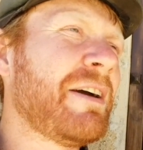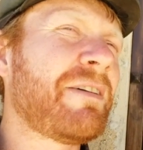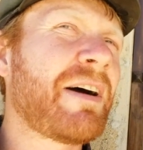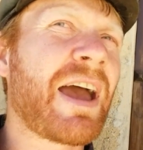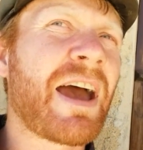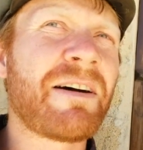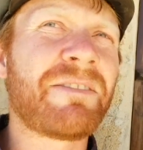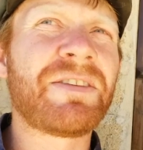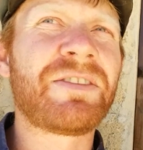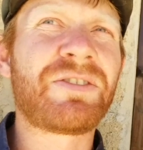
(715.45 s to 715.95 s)

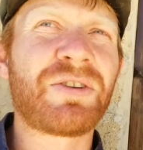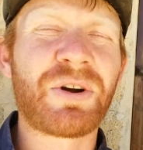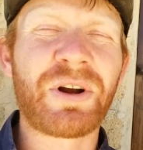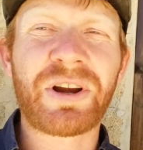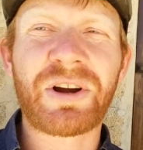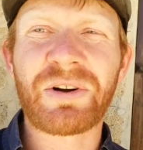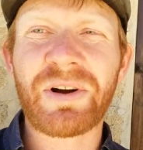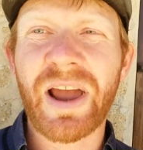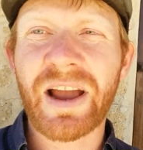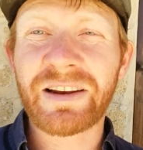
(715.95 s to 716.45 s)
I have the
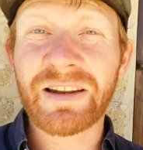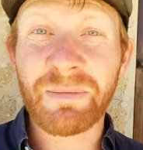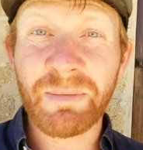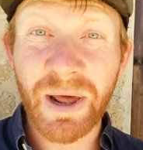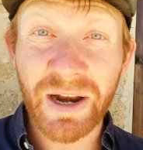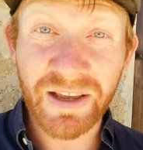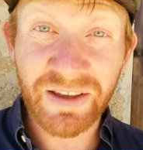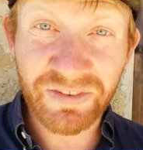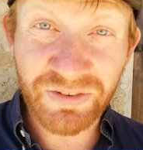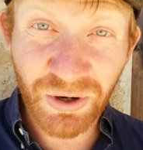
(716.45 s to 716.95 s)
story correct. I'm
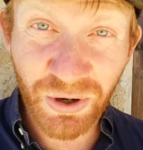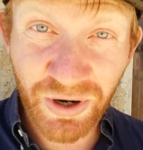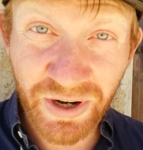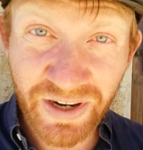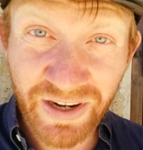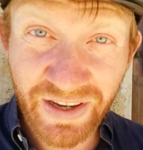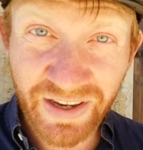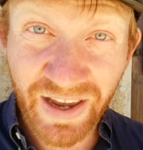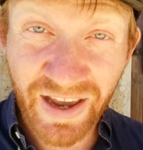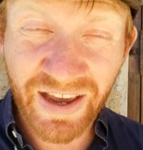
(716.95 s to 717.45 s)
not a
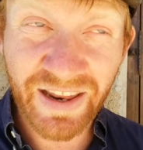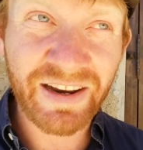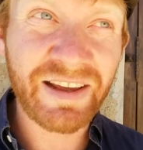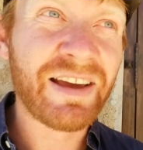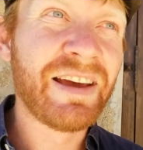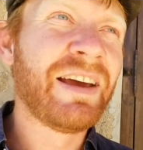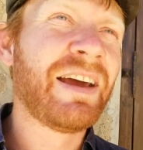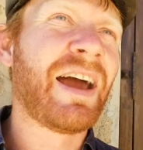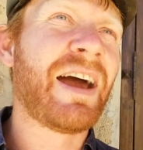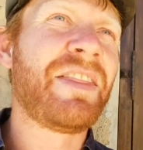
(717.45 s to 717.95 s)
historian again,
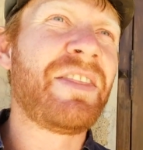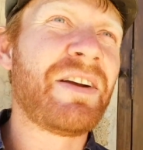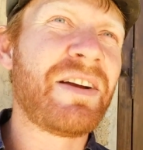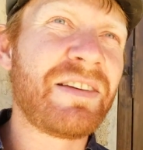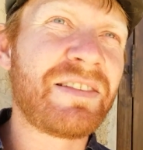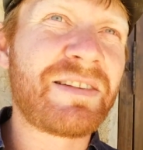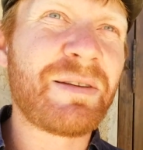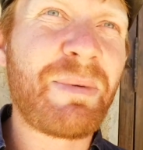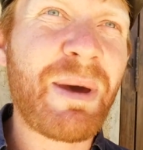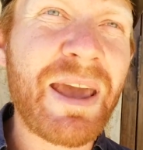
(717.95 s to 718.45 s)
and there
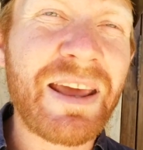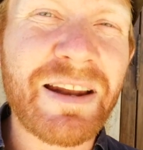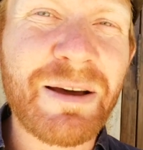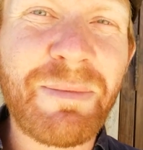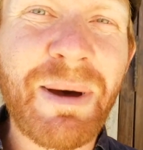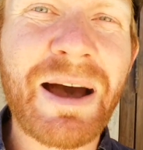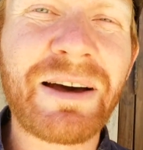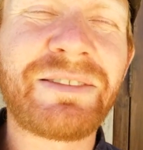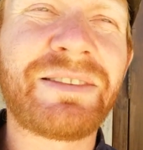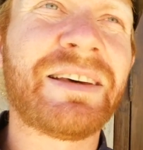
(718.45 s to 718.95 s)
is debate
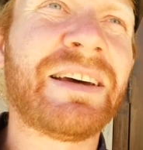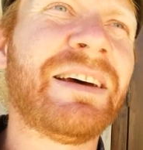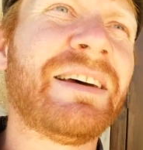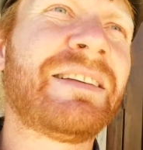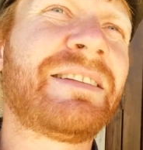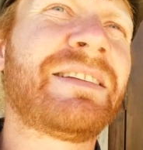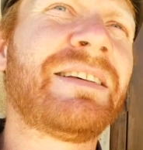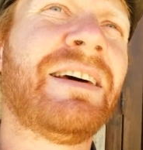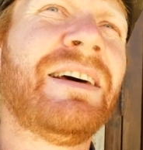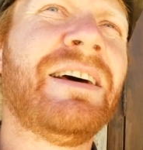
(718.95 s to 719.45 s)
about
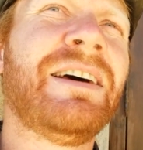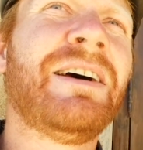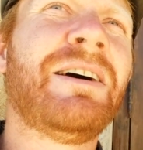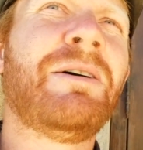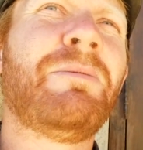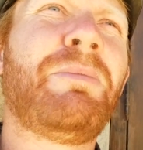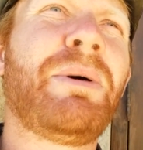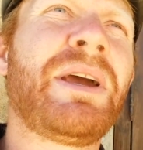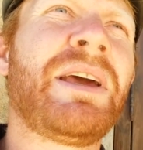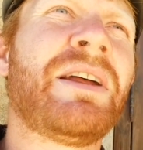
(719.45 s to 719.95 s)
this,
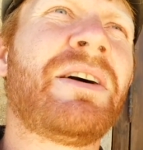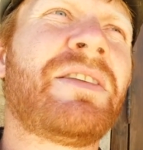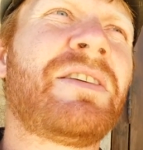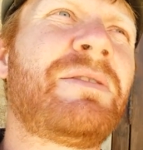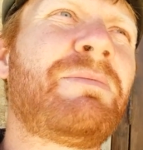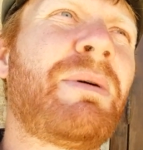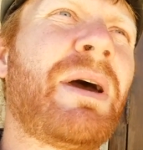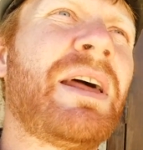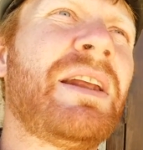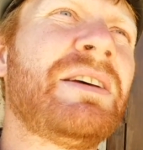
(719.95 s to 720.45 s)
but the
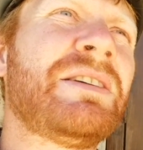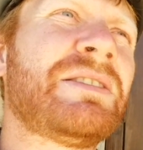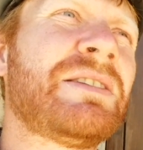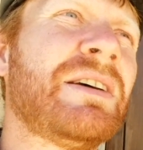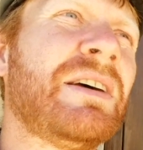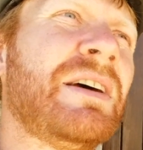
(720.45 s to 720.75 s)
Spanish